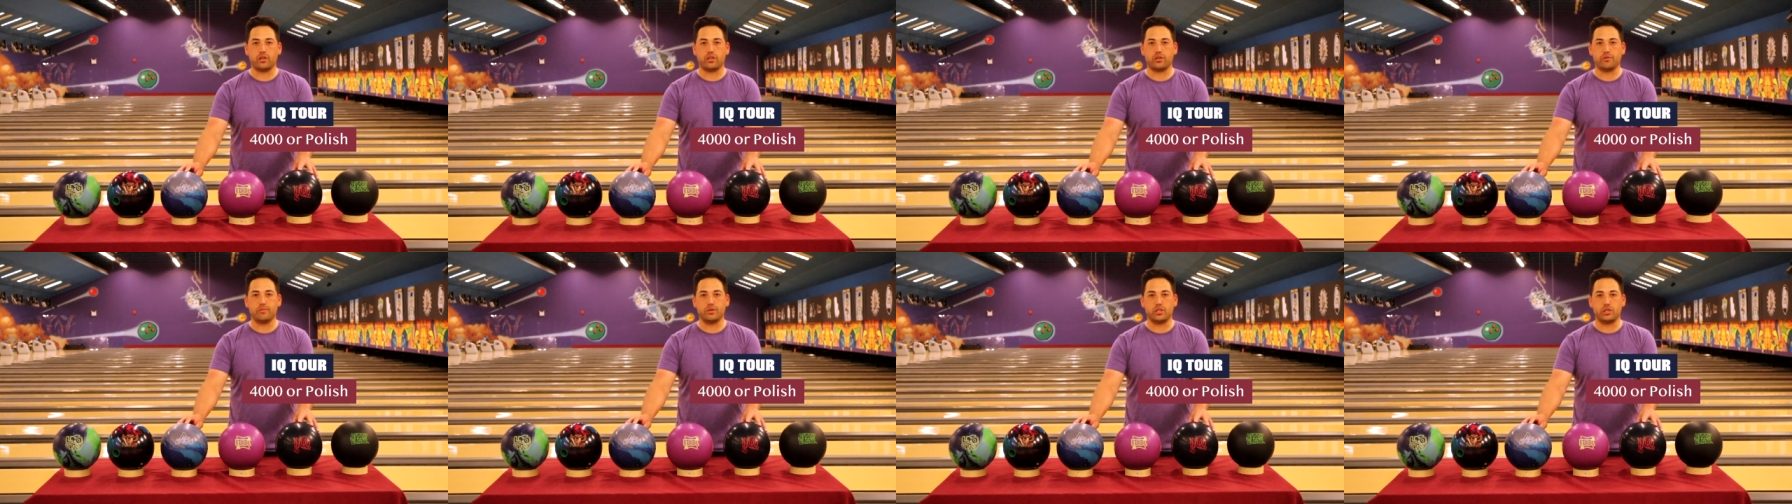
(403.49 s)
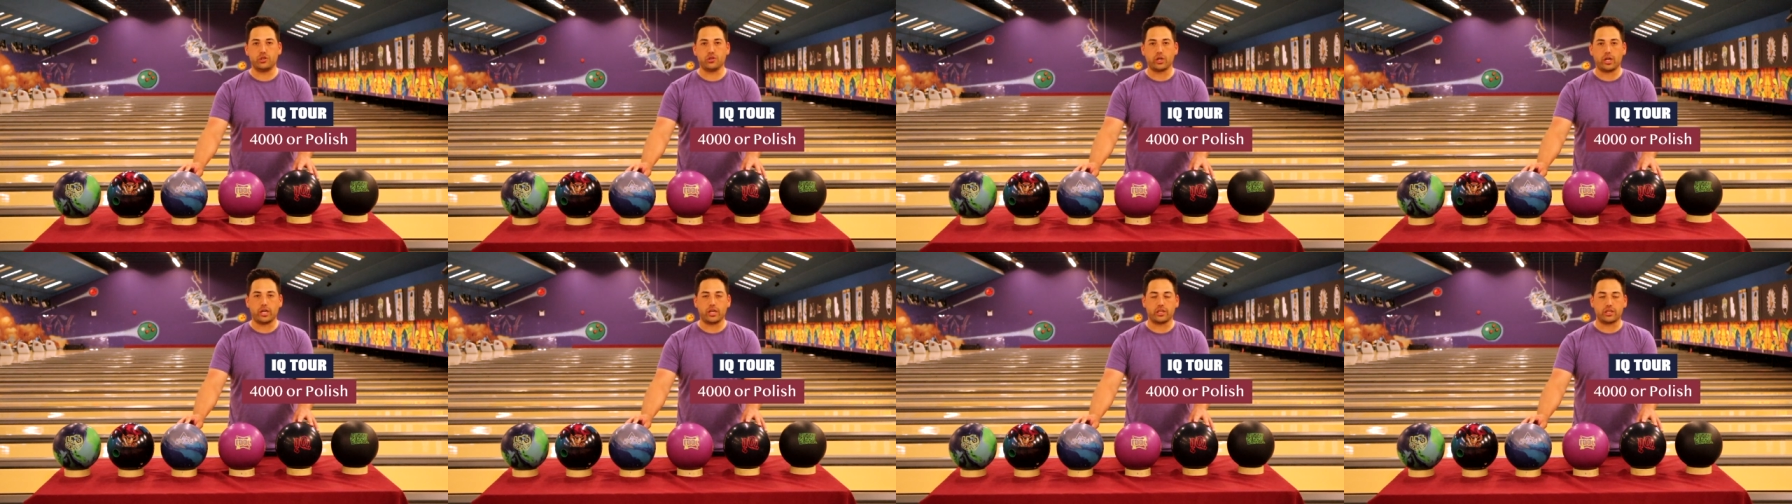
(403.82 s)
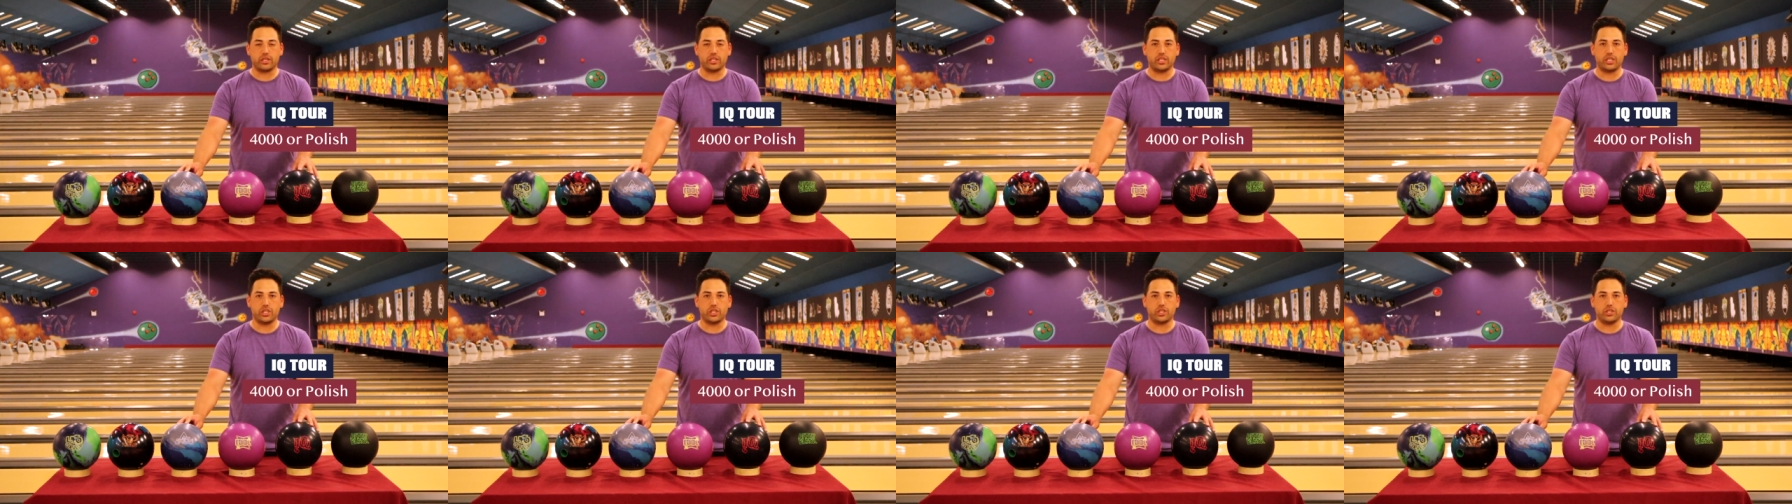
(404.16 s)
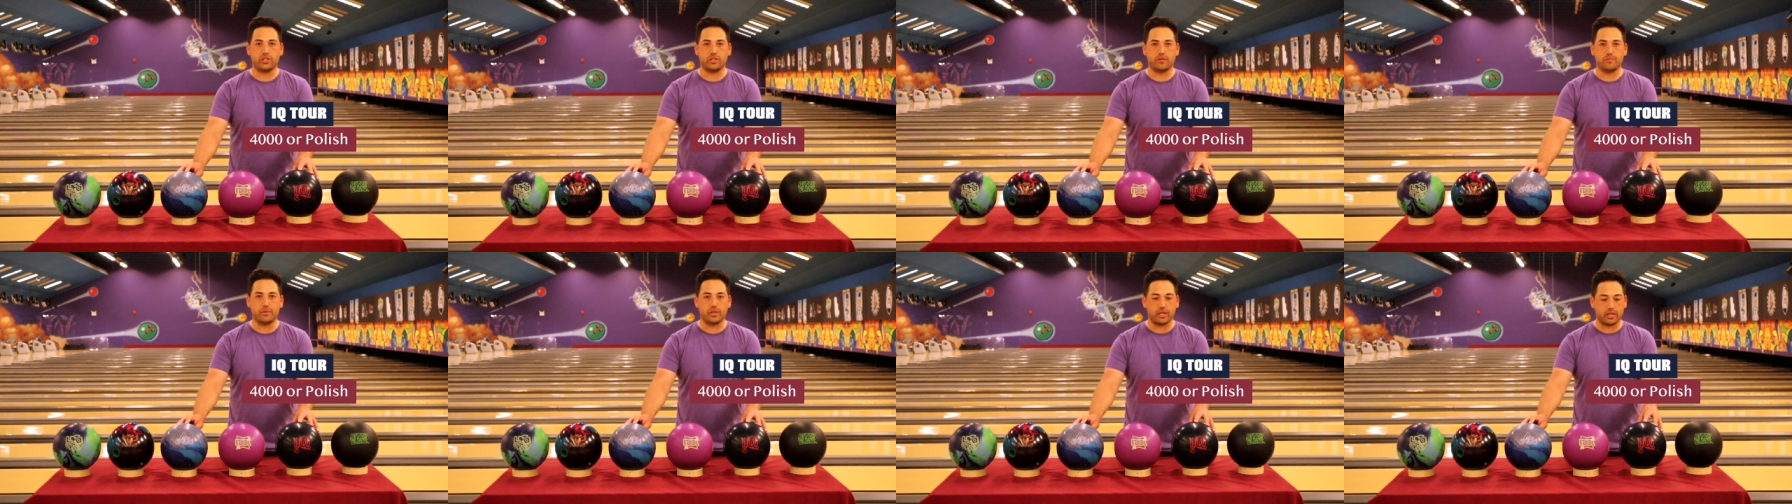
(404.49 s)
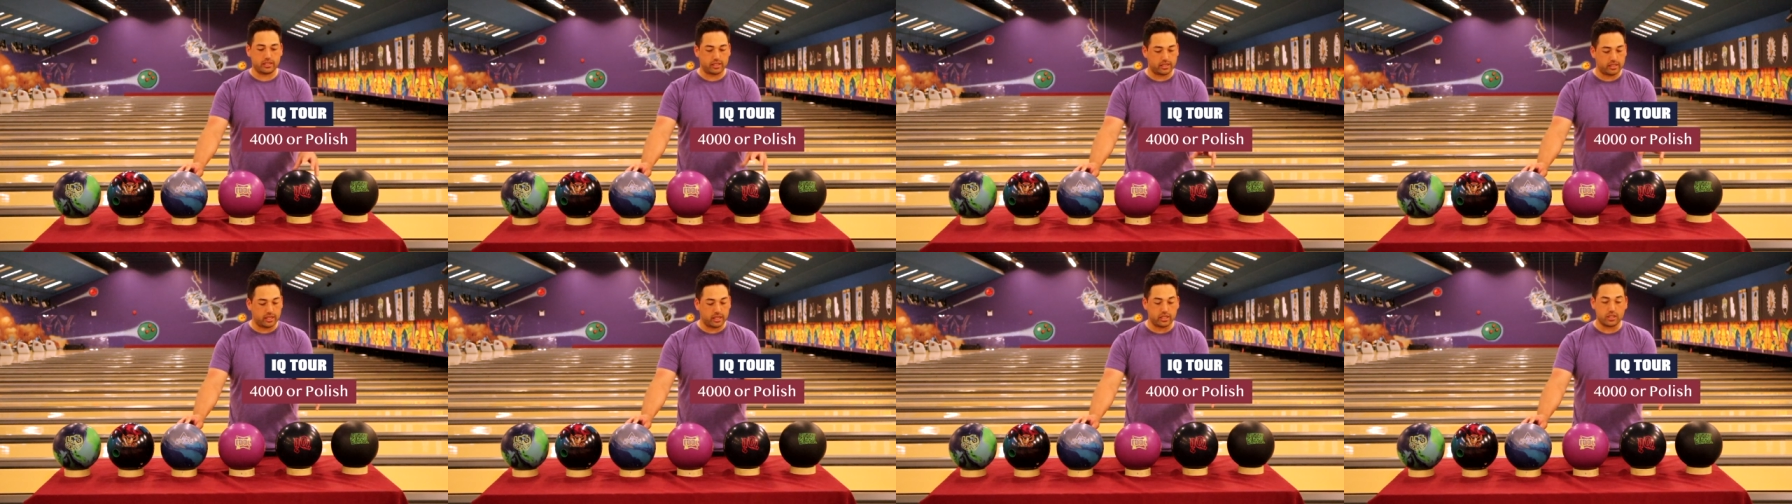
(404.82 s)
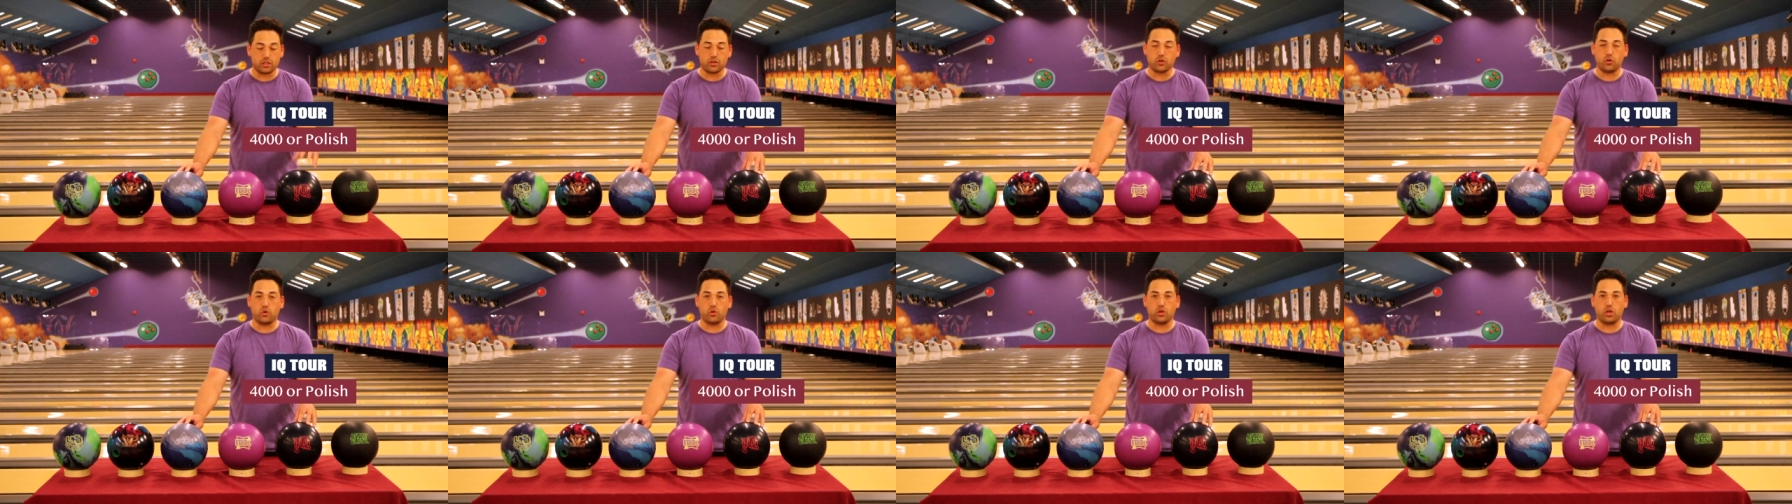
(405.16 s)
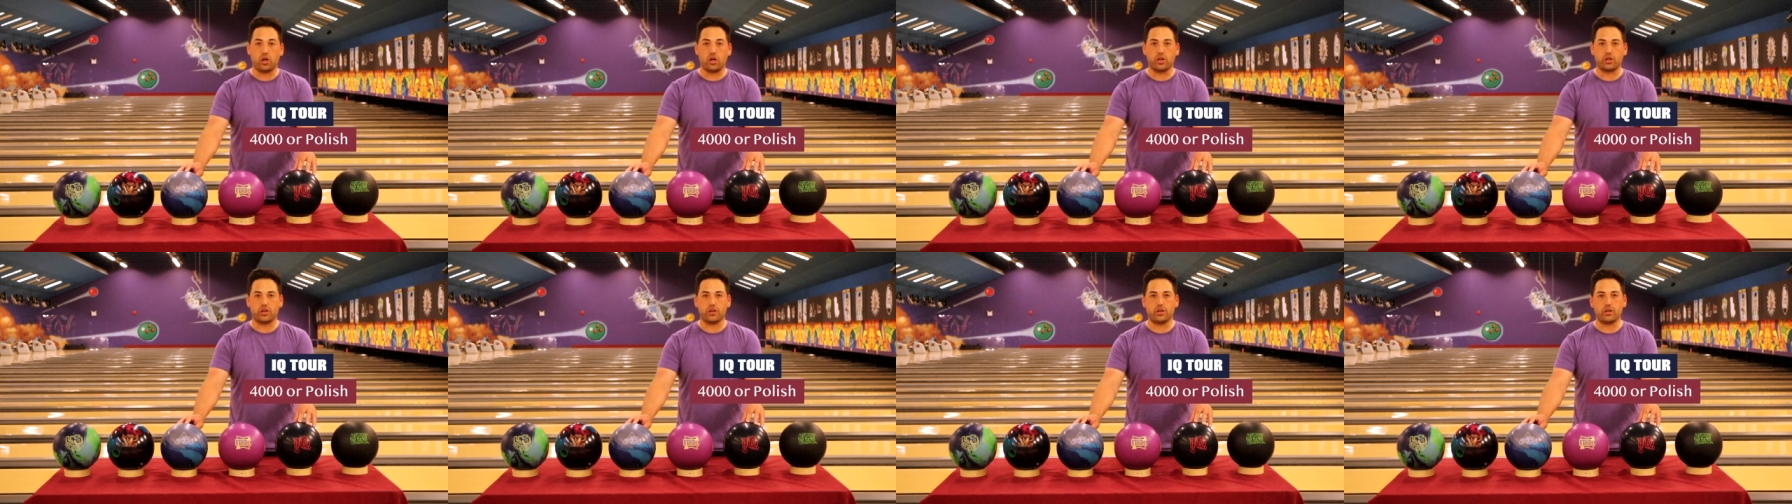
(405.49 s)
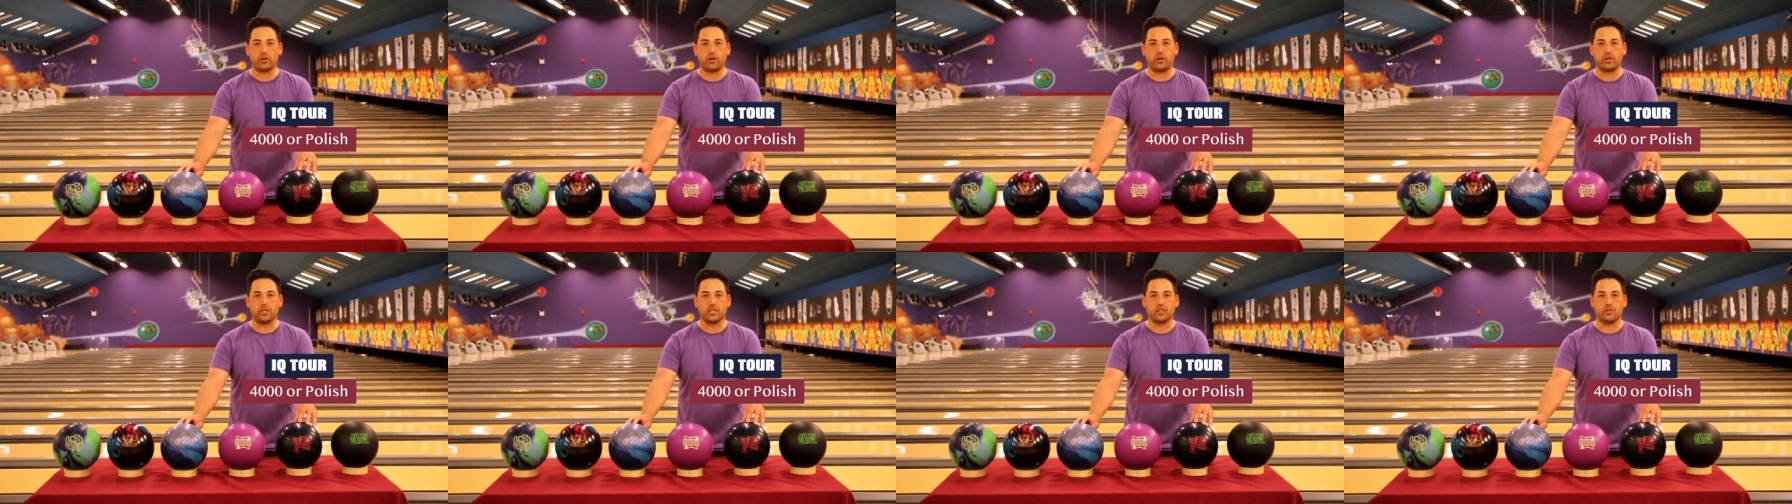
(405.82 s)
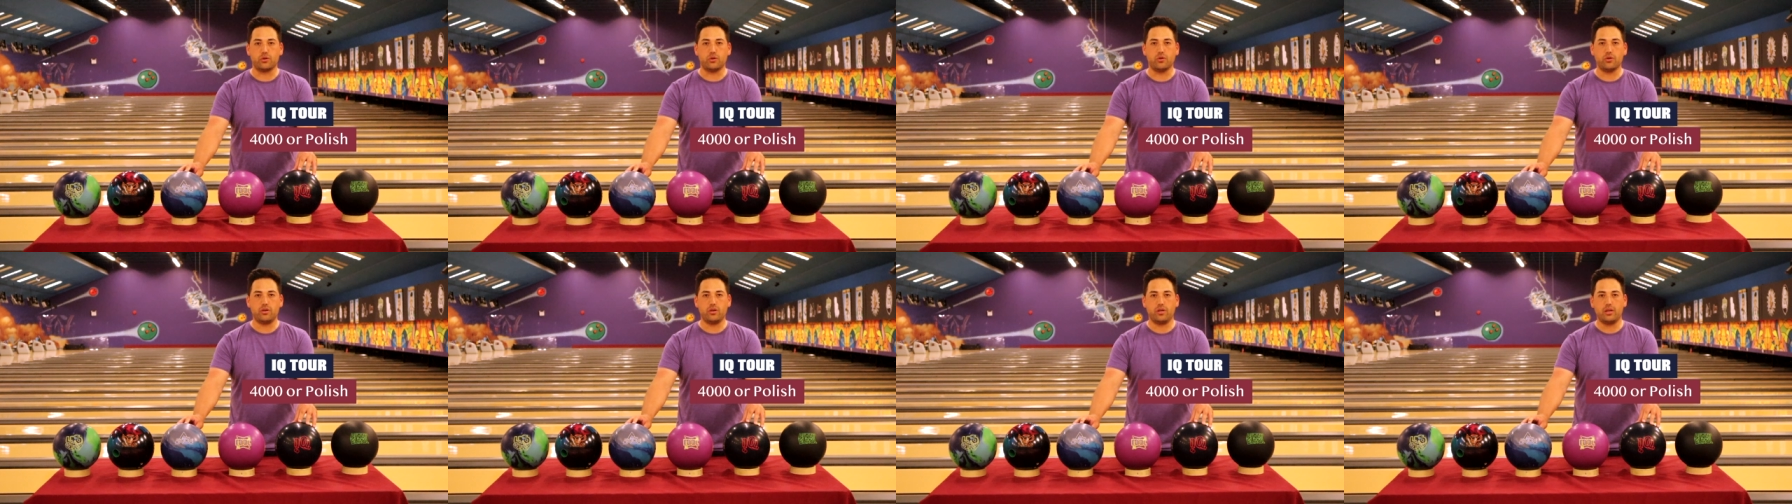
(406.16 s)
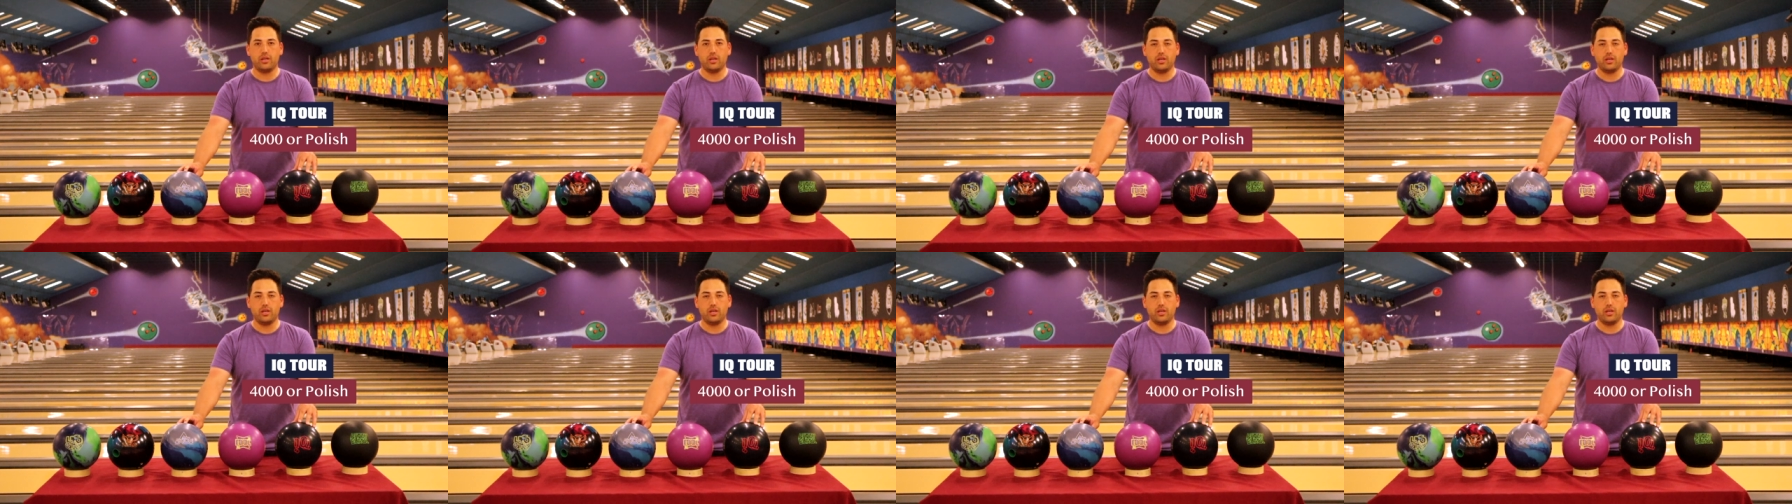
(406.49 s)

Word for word: a little bit drier conditions because it does go longer on its own